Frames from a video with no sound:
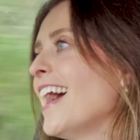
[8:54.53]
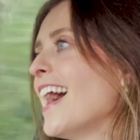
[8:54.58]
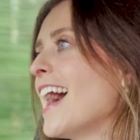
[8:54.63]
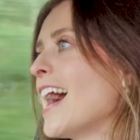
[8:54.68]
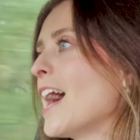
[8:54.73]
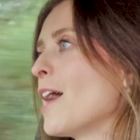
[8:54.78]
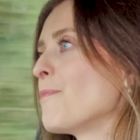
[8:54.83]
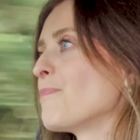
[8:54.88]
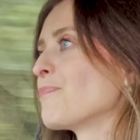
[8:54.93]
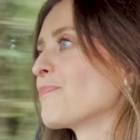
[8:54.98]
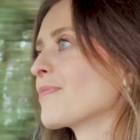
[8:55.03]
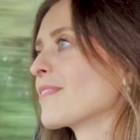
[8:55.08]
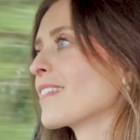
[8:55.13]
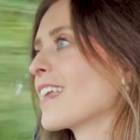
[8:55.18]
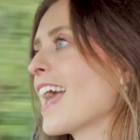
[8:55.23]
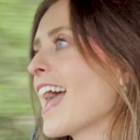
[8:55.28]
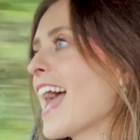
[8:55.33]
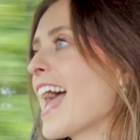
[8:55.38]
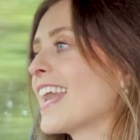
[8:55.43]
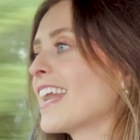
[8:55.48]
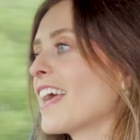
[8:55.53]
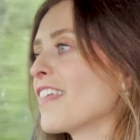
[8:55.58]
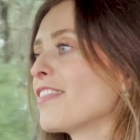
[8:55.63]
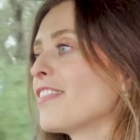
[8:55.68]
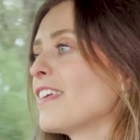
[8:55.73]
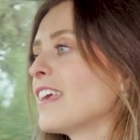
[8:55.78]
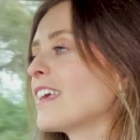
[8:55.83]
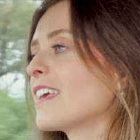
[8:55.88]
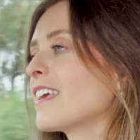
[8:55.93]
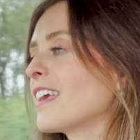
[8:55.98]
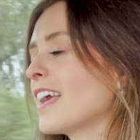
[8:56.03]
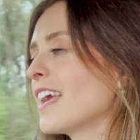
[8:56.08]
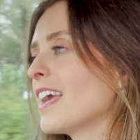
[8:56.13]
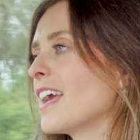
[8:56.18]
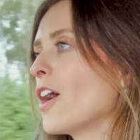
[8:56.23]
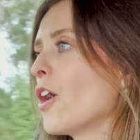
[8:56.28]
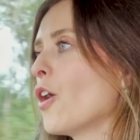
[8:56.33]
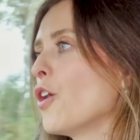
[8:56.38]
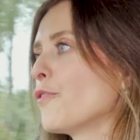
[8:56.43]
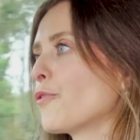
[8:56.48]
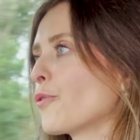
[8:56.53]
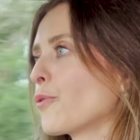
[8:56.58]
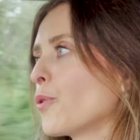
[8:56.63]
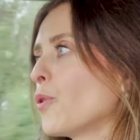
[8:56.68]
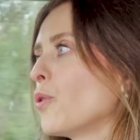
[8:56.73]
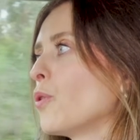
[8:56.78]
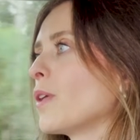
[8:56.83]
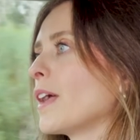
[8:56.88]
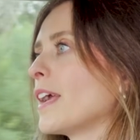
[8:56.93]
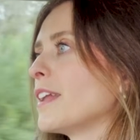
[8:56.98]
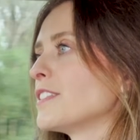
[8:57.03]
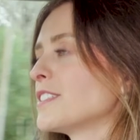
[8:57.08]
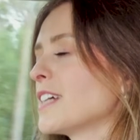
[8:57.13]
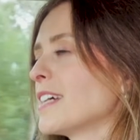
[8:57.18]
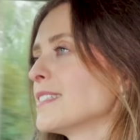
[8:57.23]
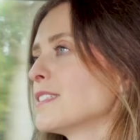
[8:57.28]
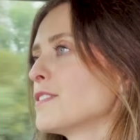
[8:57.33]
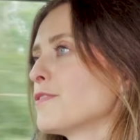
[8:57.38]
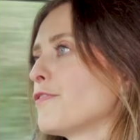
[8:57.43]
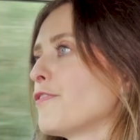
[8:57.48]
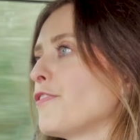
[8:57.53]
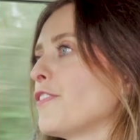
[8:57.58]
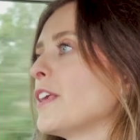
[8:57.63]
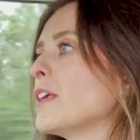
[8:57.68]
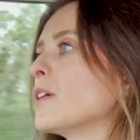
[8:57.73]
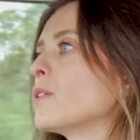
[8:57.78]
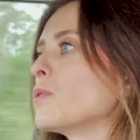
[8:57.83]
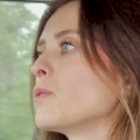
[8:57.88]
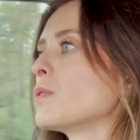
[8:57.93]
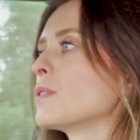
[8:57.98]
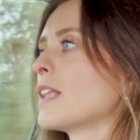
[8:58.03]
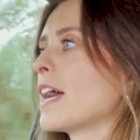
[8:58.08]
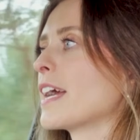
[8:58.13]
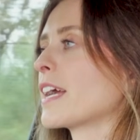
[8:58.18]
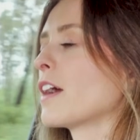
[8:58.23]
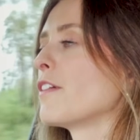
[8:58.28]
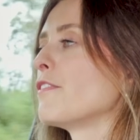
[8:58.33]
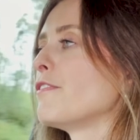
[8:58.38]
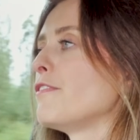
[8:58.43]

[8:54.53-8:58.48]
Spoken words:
And I think overall it does feel like a